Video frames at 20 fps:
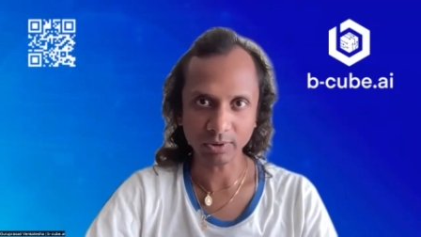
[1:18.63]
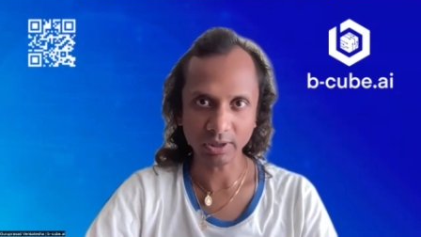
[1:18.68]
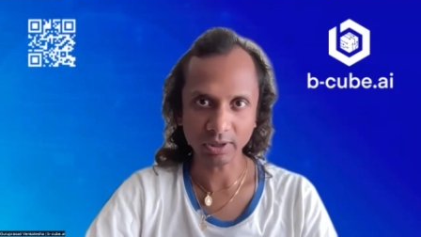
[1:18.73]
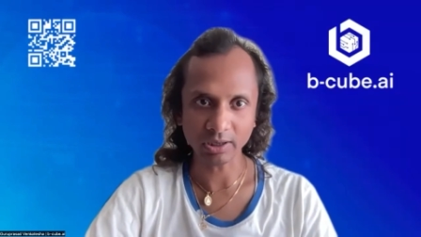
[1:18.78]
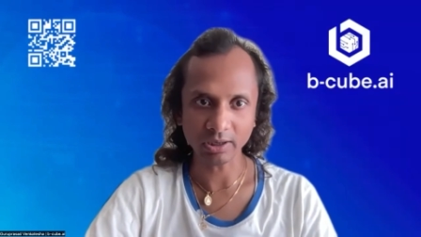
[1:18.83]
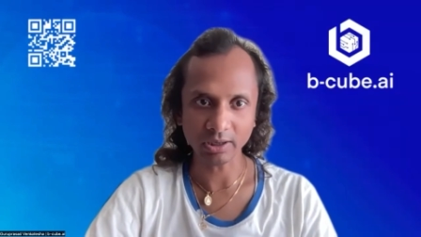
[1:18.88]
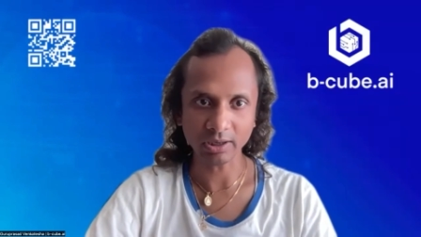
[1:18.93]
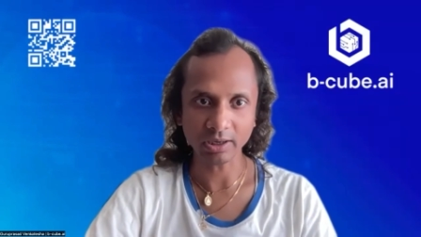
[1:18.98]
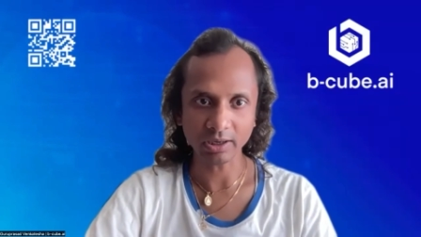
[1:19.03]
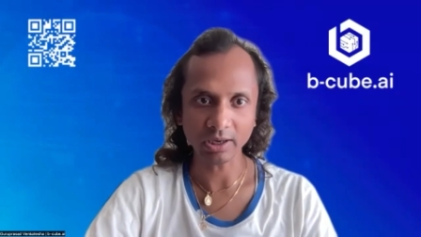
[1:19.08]

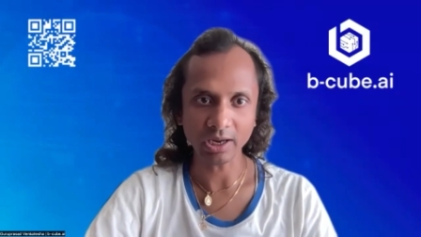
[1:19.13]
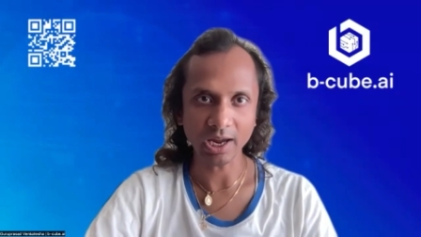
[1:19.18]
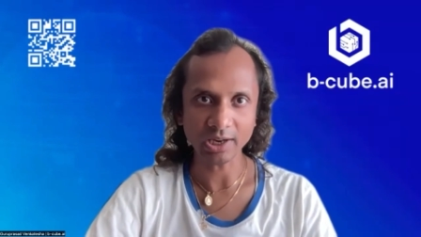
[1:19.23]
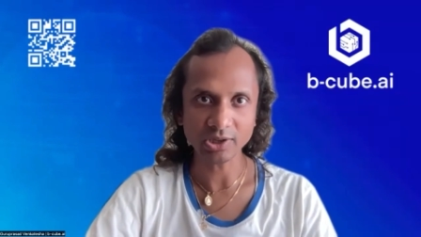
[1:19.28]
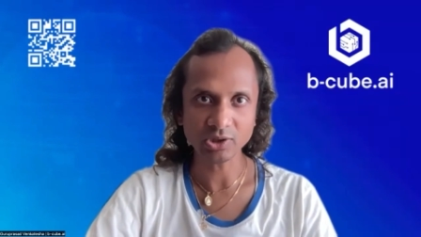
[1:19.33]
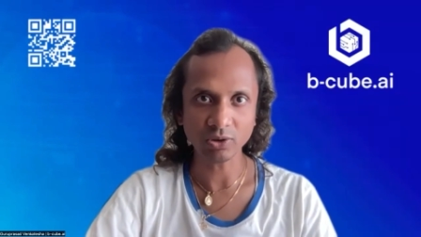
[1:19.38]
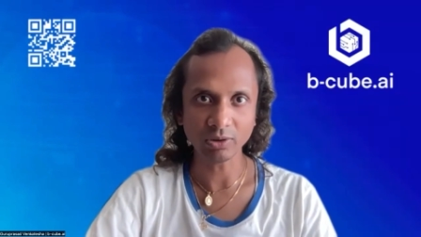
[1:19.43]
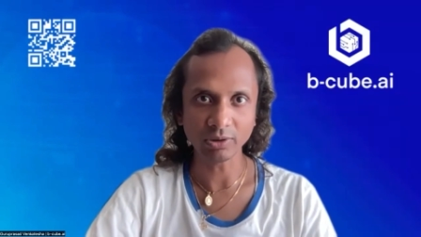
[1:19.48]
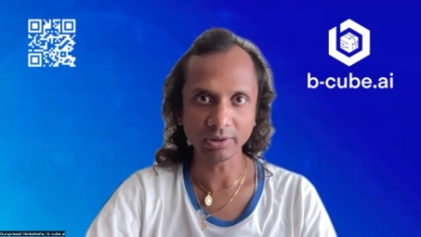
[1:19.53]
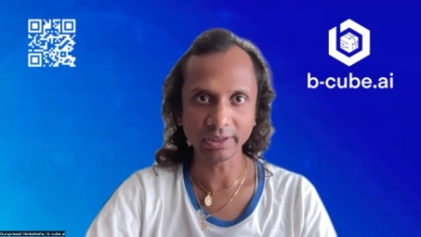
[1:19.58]
we
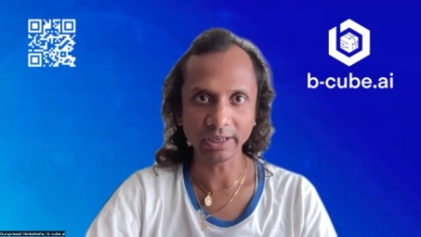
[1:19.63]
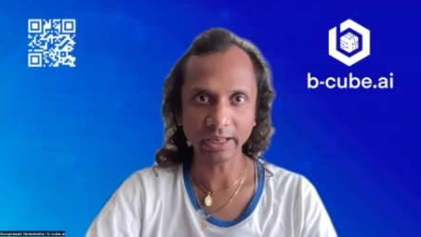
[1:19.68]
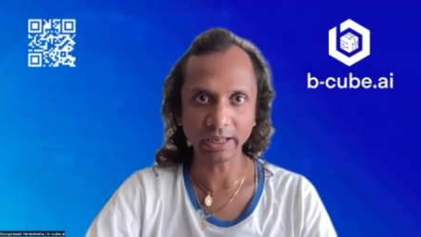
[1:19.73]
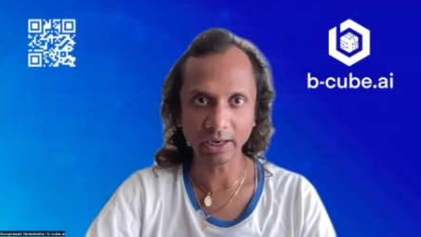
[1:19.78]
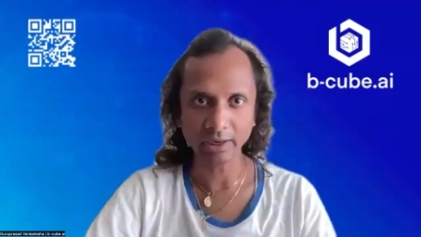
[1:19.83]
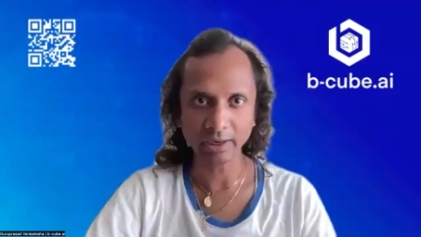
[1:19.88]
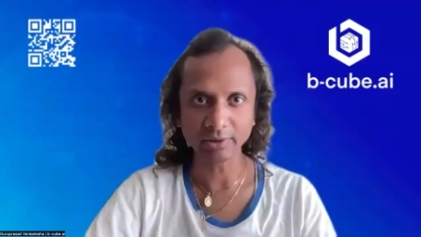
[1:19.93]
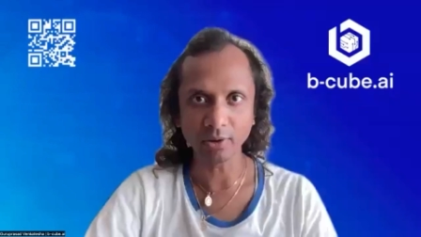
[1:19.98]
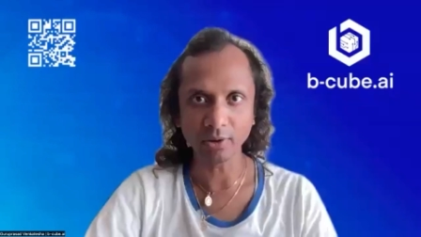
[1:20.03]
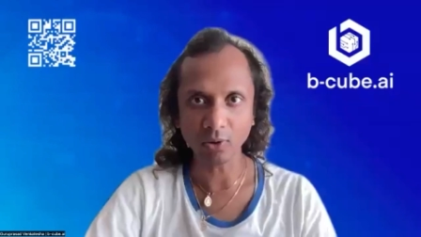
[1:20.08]
actually
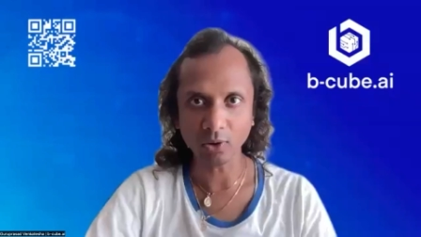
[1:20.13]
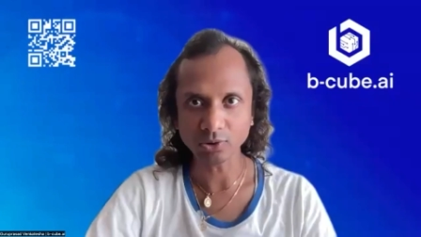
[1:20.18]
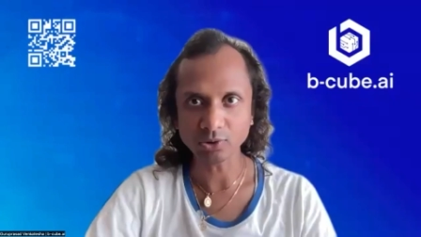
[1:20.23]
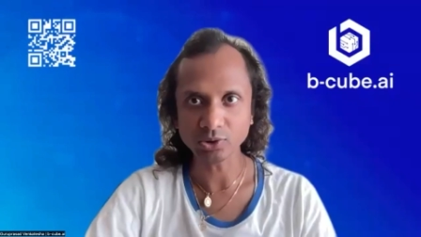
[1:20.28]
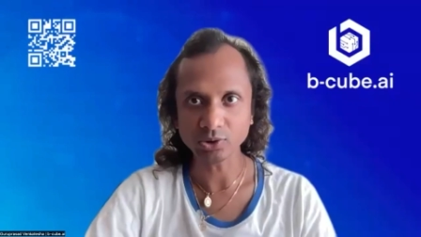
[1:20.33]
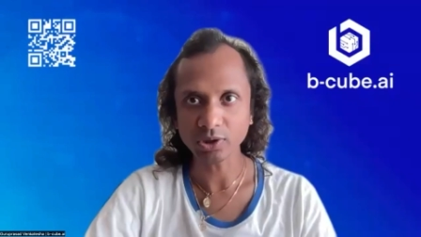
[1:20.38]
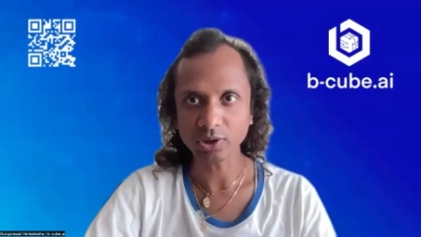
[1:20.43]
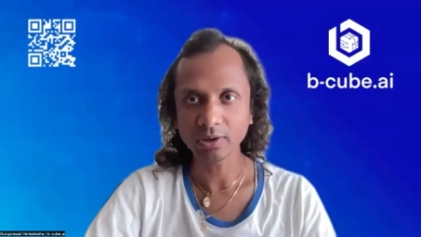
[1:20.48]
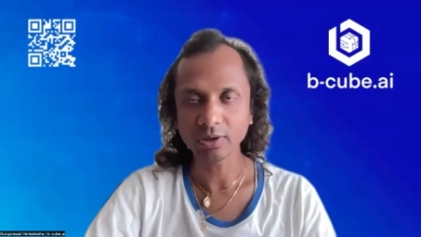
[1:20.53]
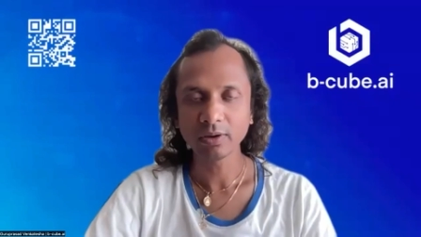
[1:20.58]
delayed the
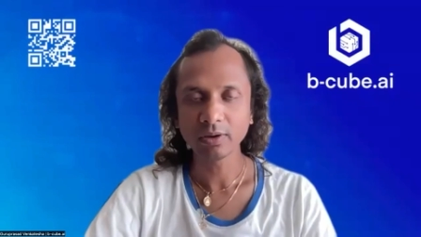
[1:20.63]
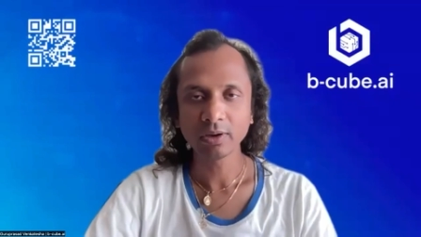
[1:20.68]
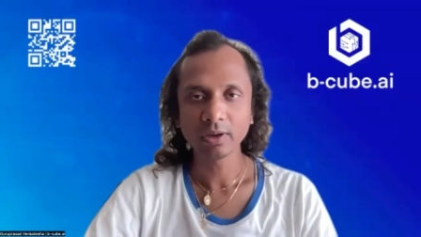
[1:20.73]
launch